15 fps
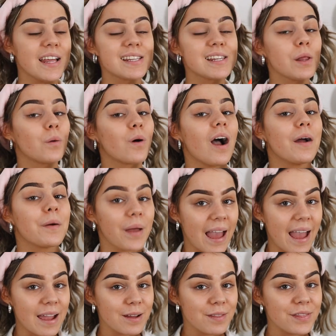This little guy,
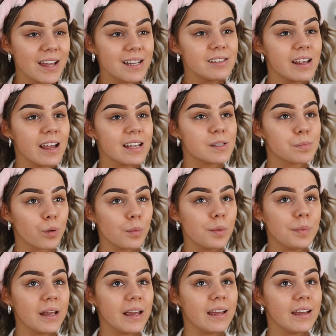okay. This is
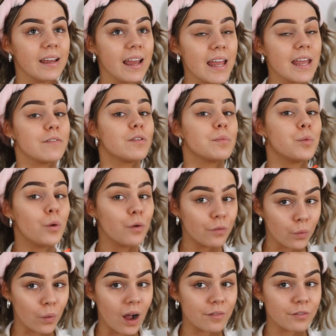probably even more
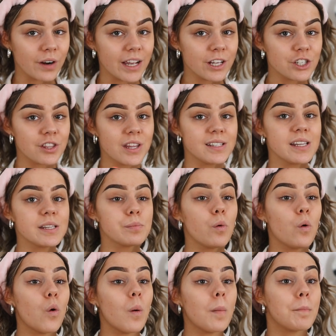full coverage. This is
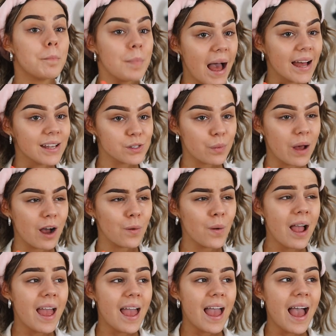more matte as
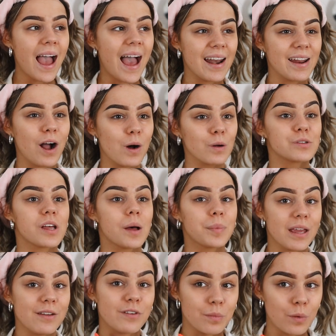well. And it holds
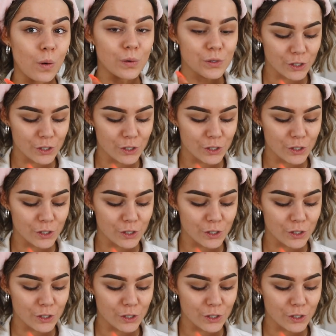up even more.